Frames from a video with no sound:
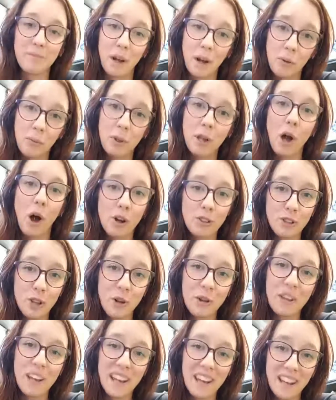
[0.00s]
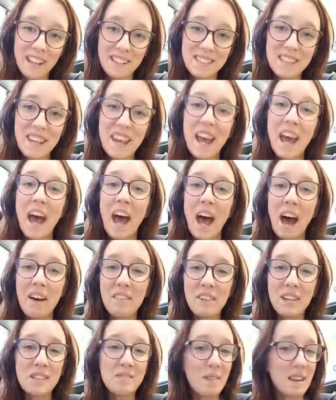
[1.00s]
We all know that kids have
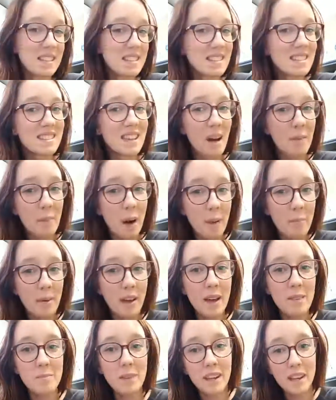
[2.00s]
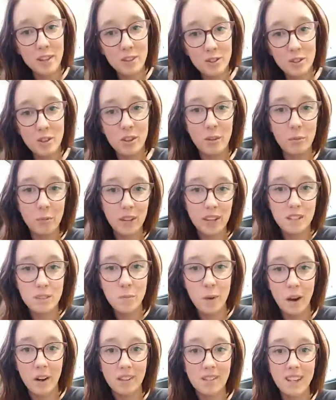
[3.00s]
expenses come up, and making sure that we as
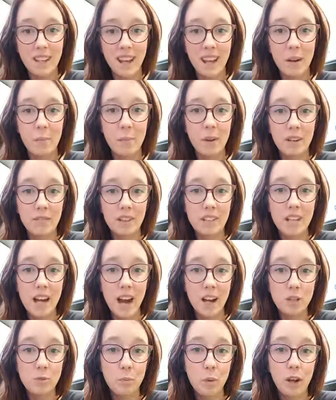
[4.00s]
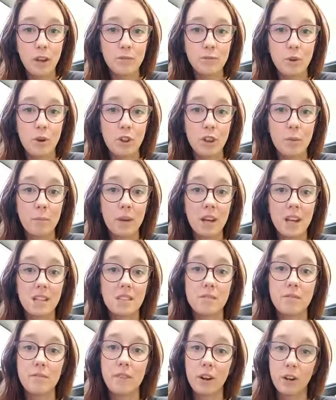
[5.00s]
parents can get a bit of a tax break for them
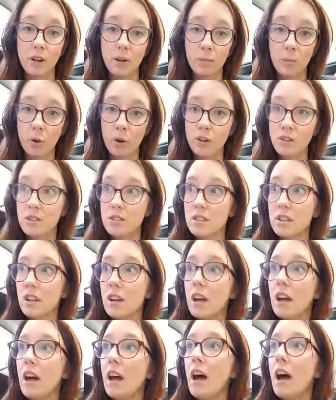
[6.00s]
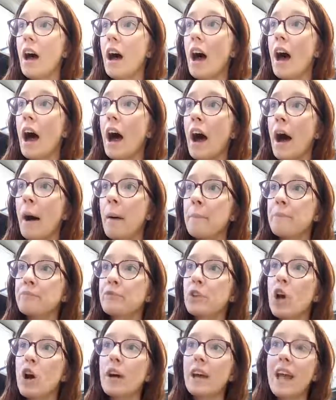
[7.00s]
is very important.
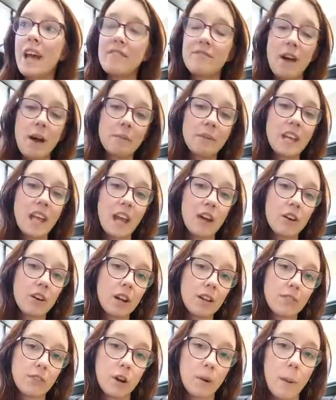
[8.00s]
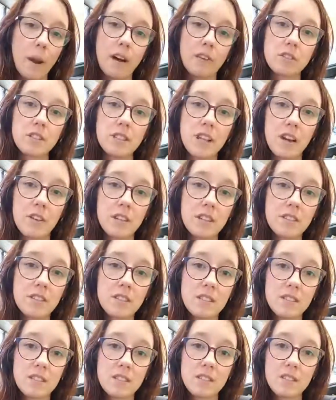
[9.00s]
Family caregiver amount. Now this
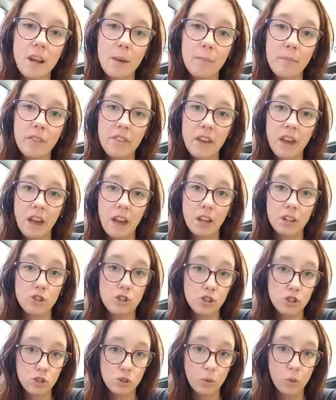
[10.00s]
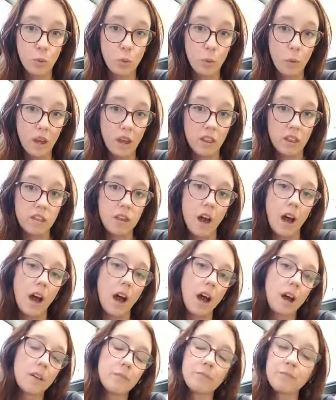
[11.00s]
is something to do with
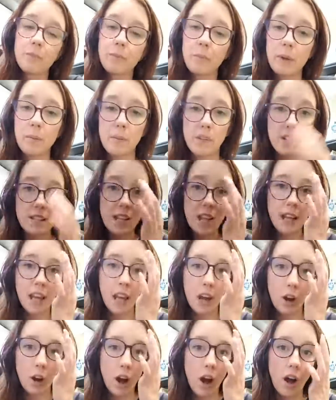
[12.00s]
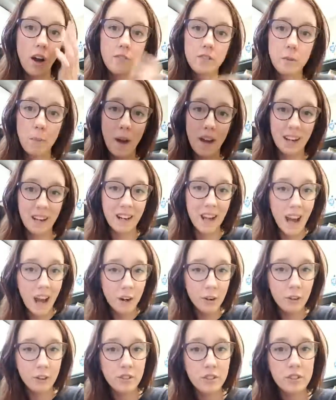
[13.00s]
people that take care of dependent
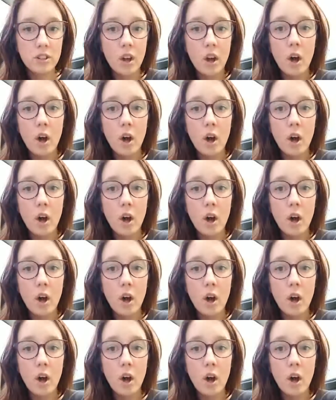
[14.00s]
adults,